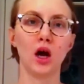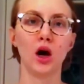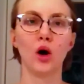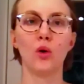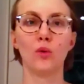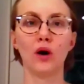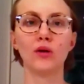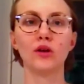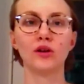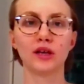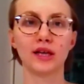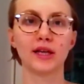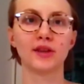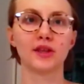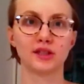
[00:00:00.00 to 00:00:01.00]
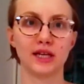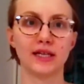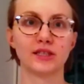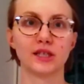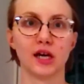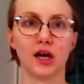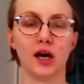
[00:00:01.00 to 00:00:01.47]
While looking at the
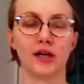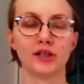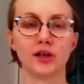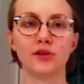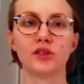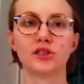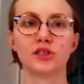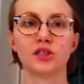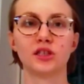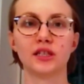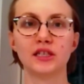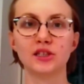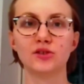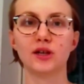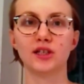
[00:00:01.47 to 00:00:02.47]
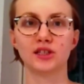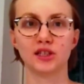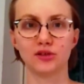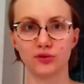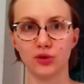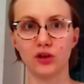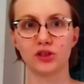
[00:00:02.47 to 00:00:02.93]
data, I noticed an interesting
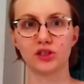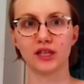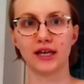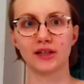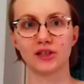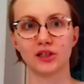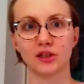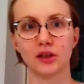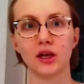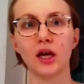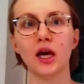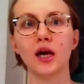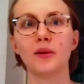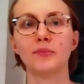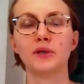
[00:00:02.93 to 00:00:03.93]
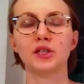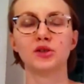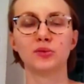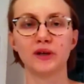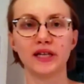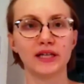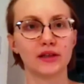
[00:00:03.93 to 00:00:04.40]
cross-section
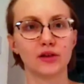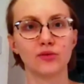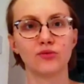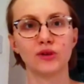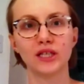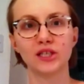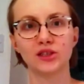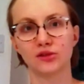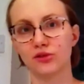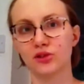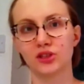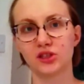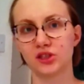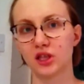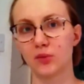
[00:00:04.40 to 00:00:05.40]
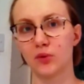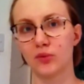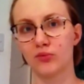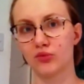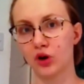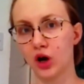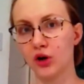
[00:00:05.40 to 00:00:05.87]
between resources that were
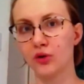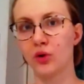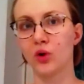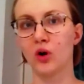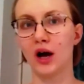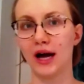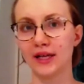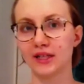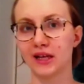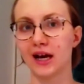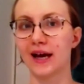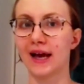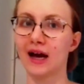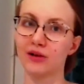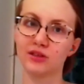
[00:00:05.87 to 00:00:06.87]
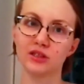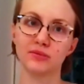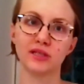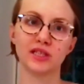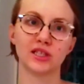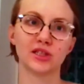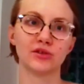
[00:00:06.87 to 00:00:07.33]
pro or
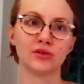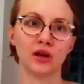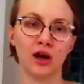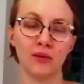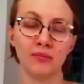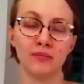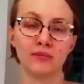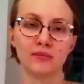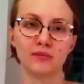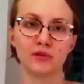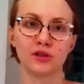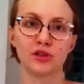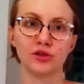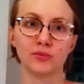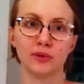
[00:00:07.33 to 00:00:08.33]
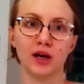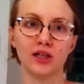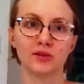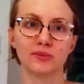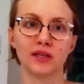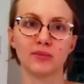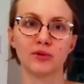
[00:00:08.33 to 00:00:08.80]
anti-LGBTQ plus
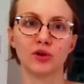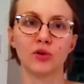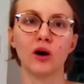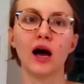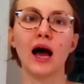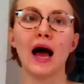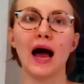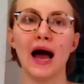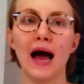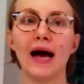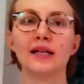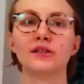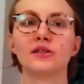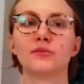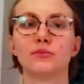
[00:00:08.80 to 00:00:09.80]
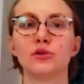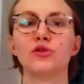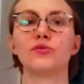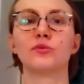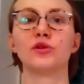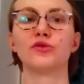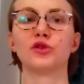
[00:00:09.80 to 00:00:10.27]
people and
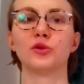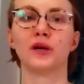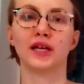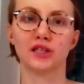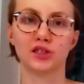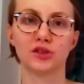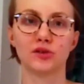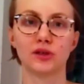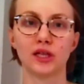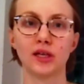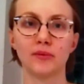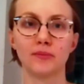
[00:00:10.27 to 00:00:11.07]
movement through history.